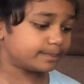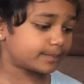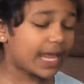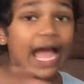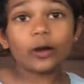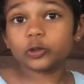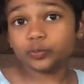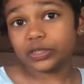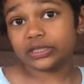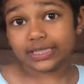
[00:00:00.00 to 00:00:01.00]
house
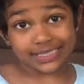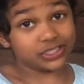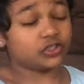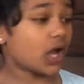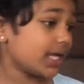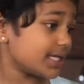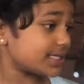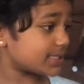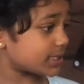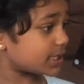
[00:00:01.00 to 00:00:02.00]
because he's a
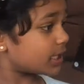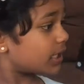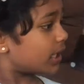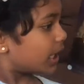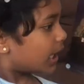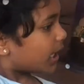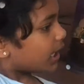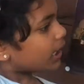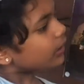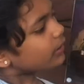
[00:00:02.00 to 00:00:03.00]
giant.
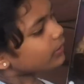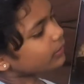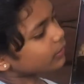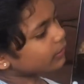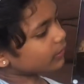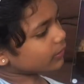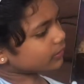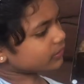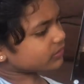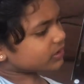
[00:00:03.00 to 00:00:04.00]
And I
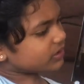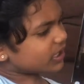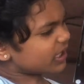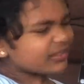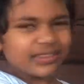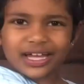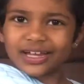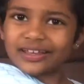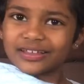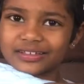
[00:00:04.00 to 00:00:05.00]
think
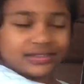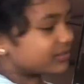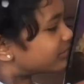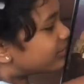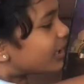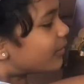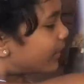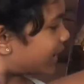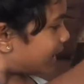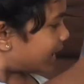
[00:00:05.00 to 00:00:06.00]
that is
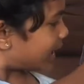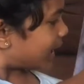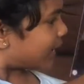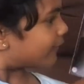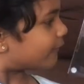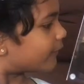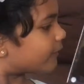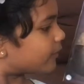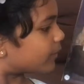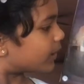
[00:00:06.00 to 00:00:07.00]
Hermione again
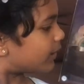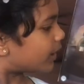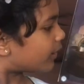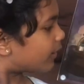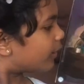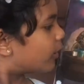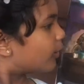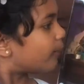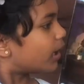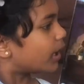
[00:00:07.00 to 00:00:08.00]
from there.
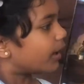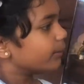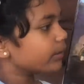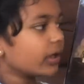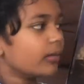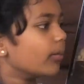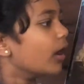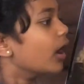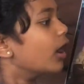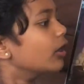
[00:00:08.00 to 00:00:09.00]
Pumpkin
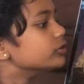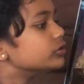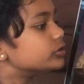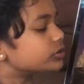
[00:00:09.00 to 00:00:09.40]
patch.